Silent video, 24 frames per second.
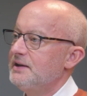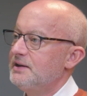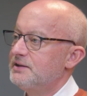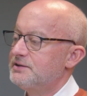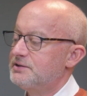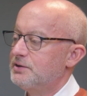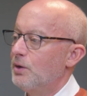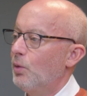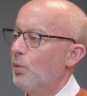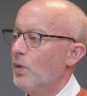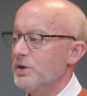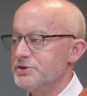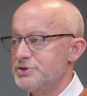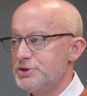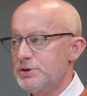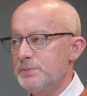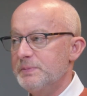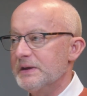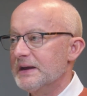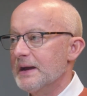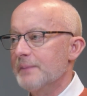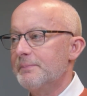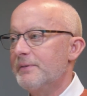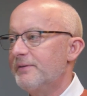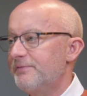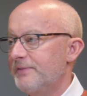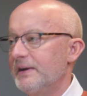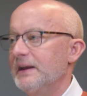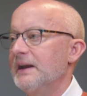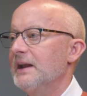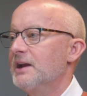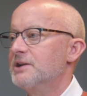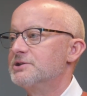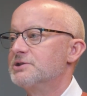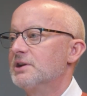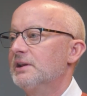So once you become a
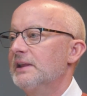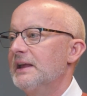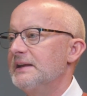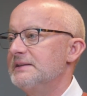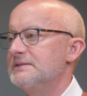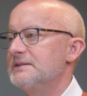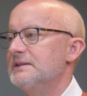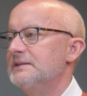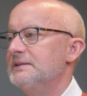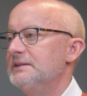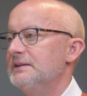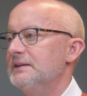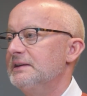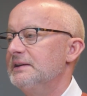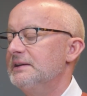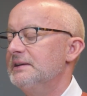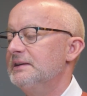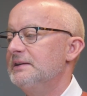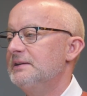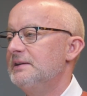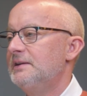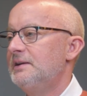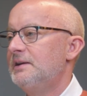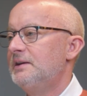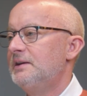financial entity,